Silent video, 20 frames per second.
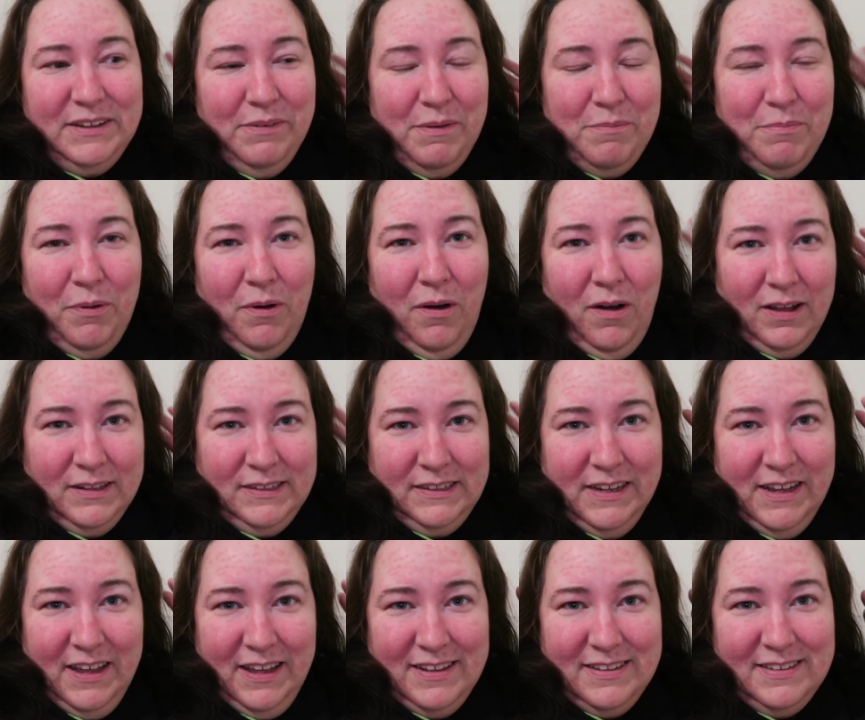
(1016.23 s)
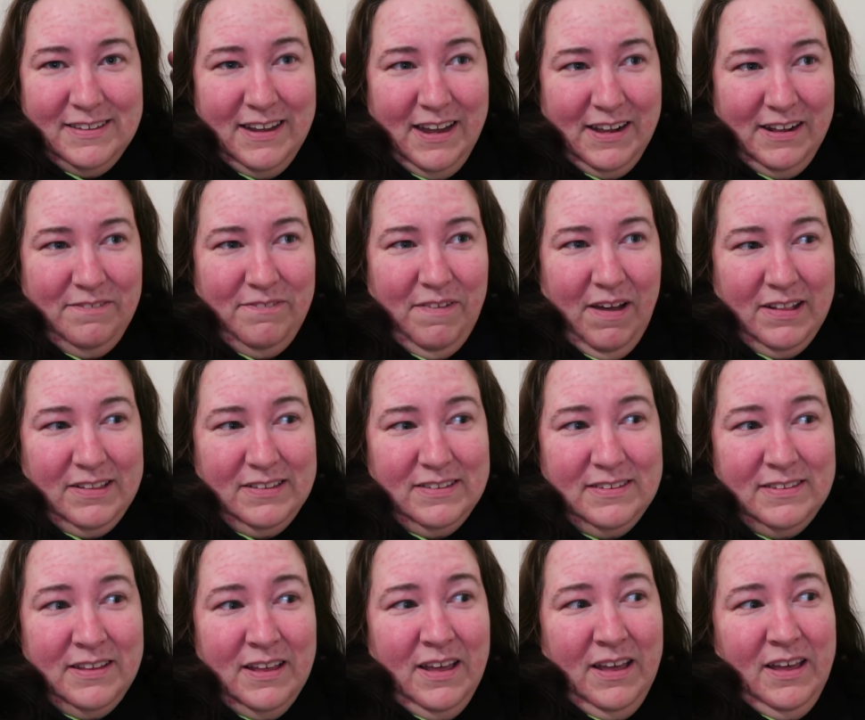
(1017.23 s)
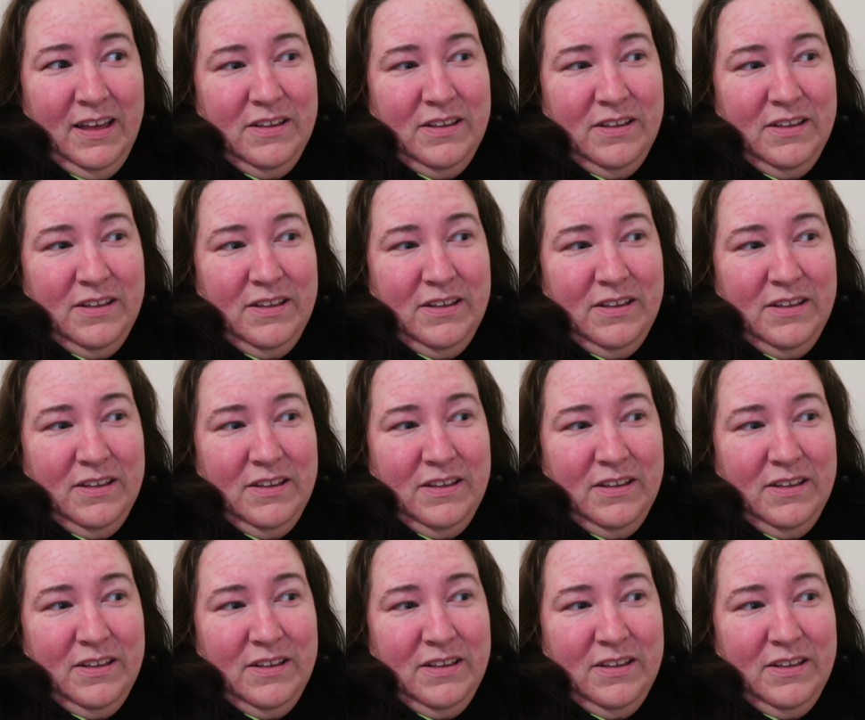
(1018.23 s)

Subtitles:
so we bought our tickets in advance.